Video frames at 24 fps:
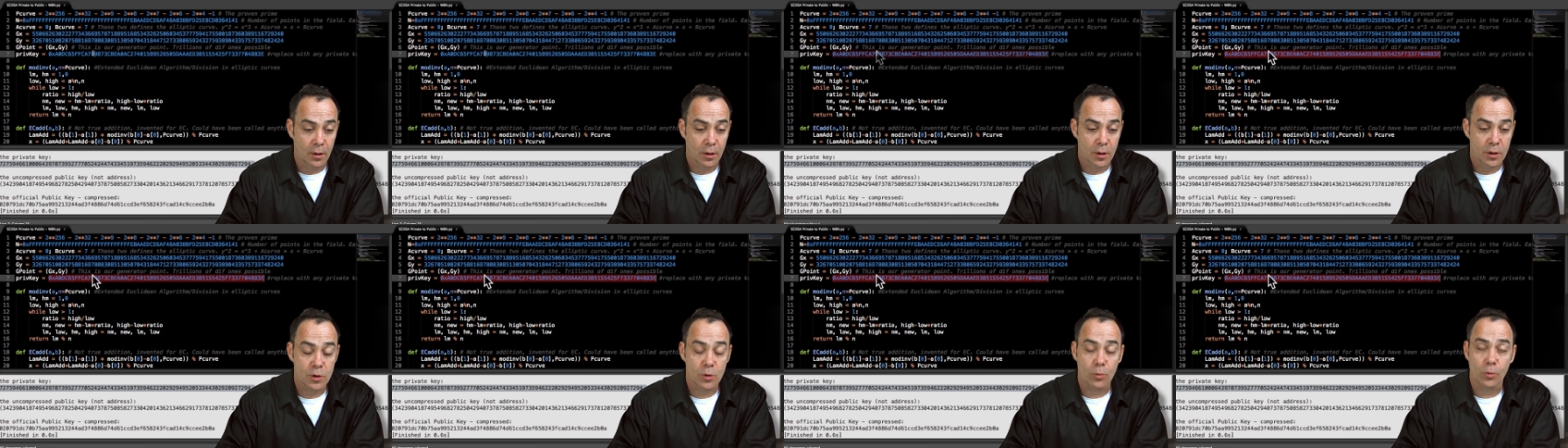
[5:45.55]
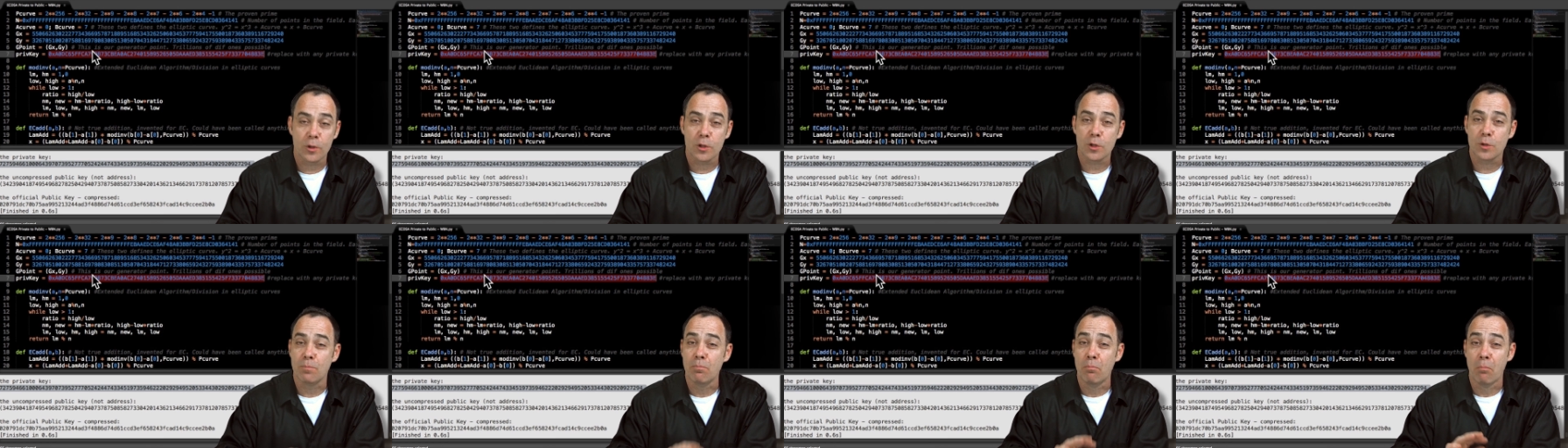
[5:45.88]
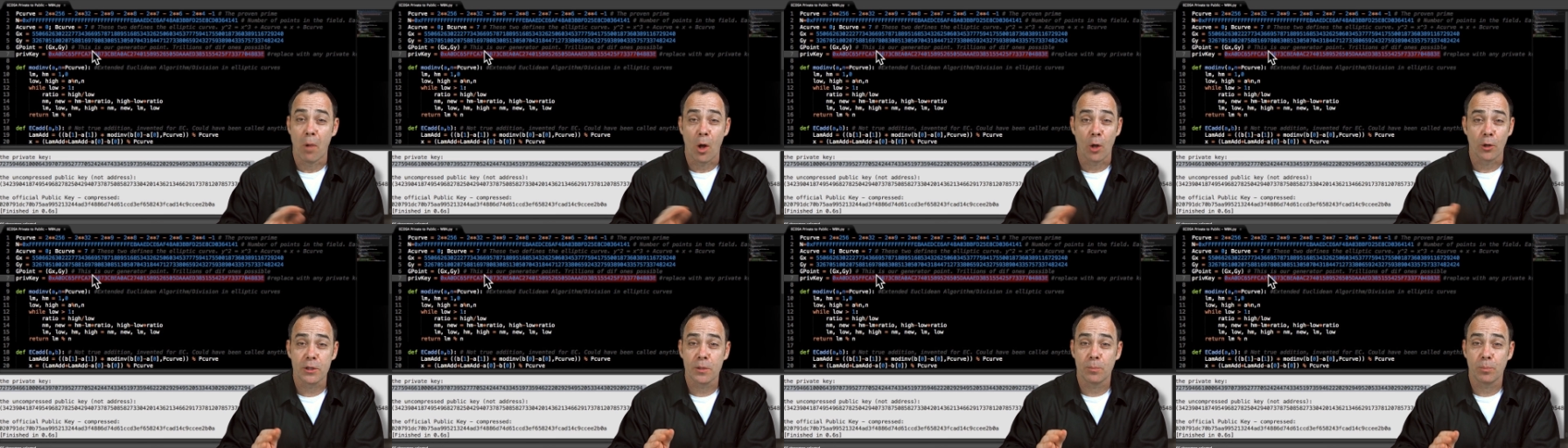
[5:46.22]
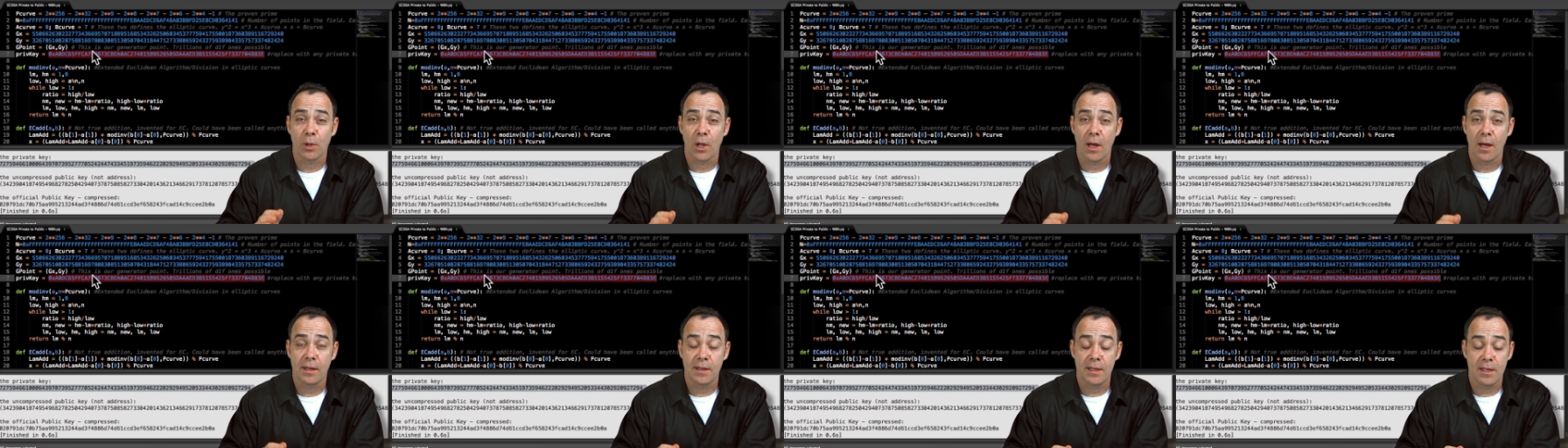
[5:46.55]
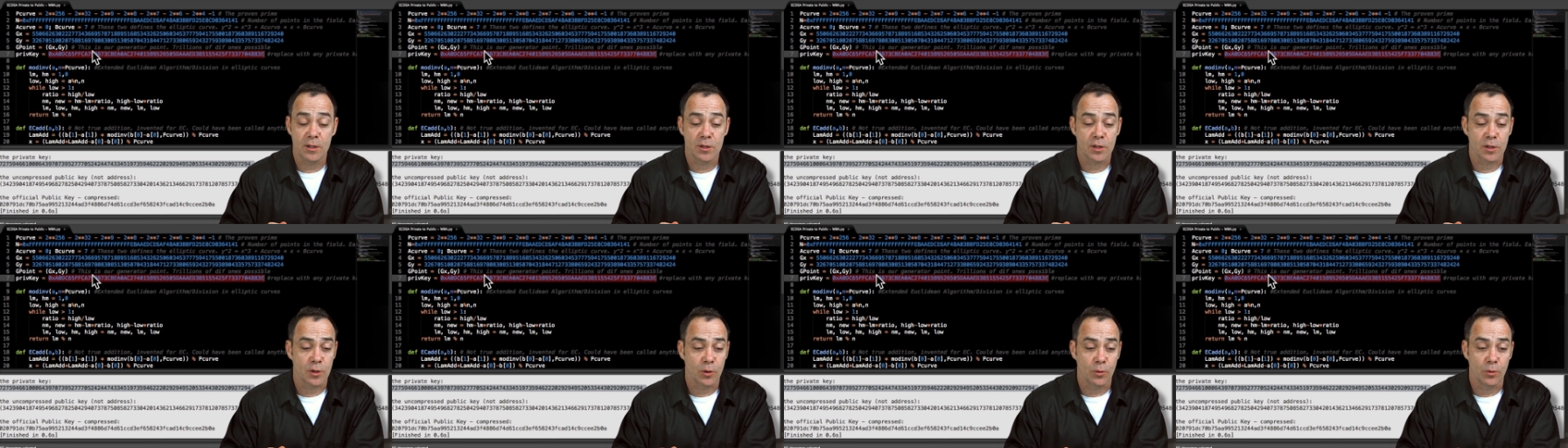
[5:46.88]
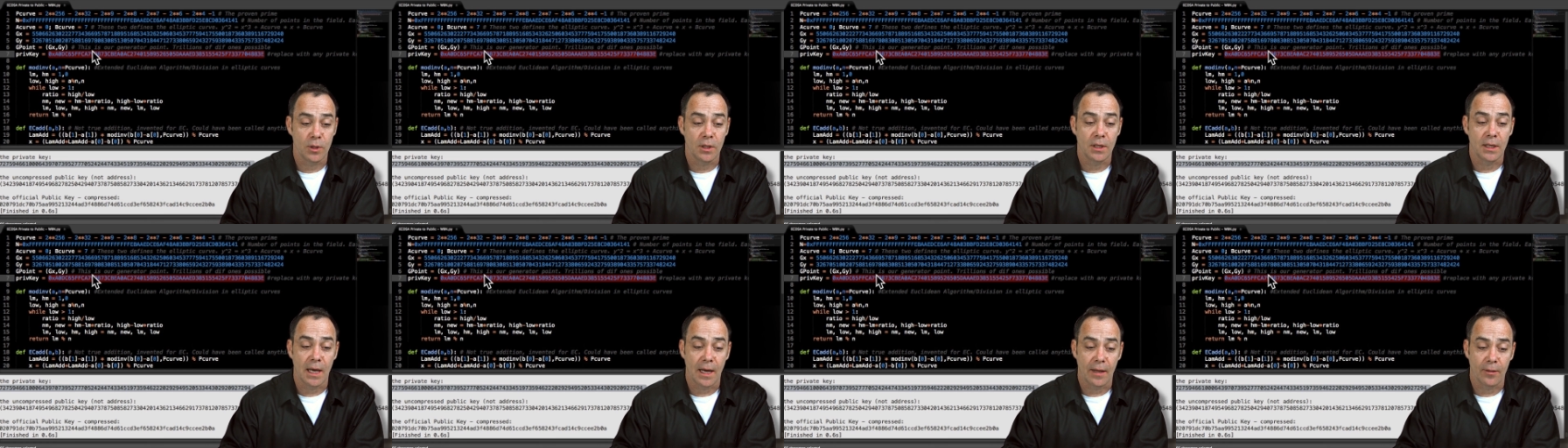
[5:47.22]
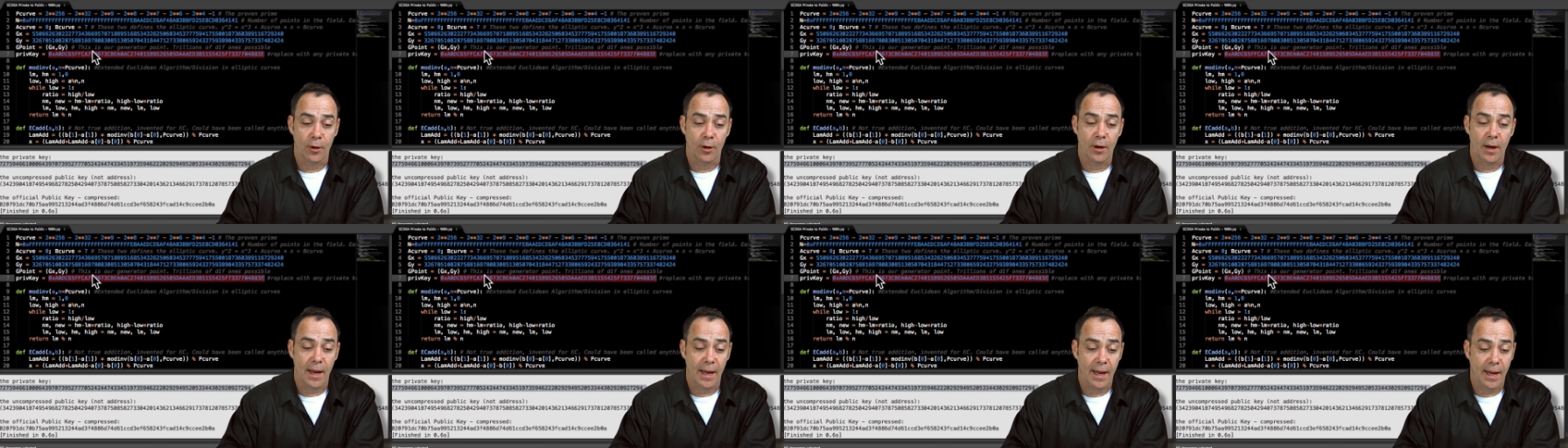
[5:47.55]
So we're just multiplying these two together,